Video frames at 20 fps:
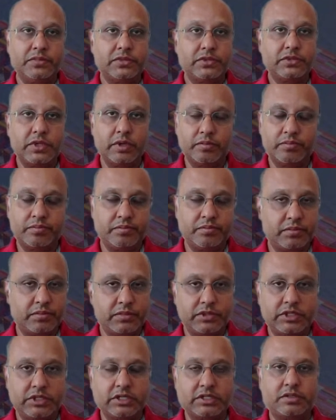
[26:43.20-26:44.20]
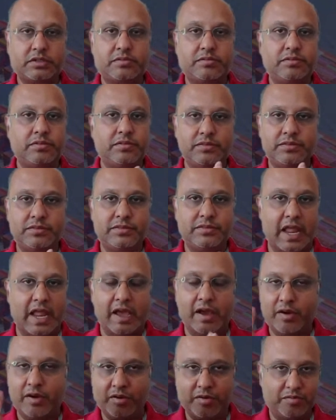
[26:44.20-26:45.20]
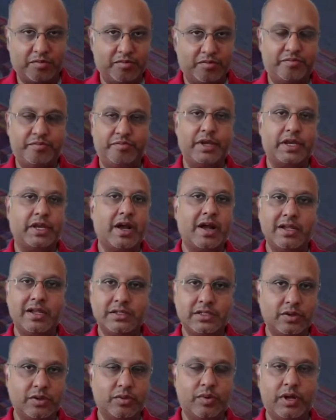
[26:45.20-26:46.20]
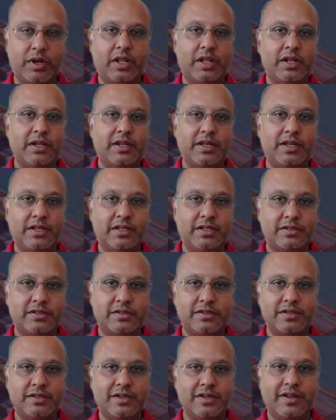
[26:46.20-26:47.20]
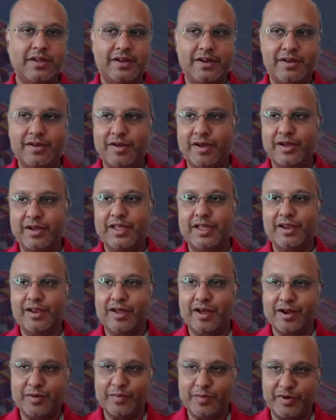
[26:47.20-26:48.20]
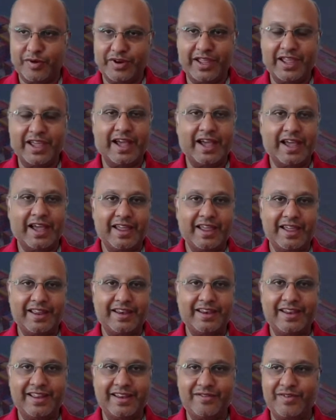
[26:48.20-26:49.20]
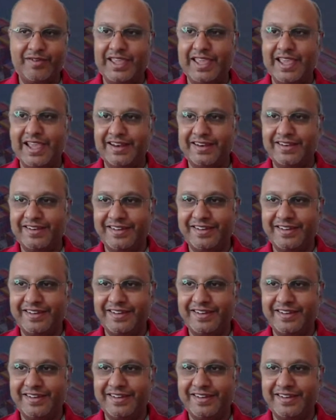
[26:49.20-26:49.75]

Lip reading: So just now, because the world is talking a lot about AI, and we can't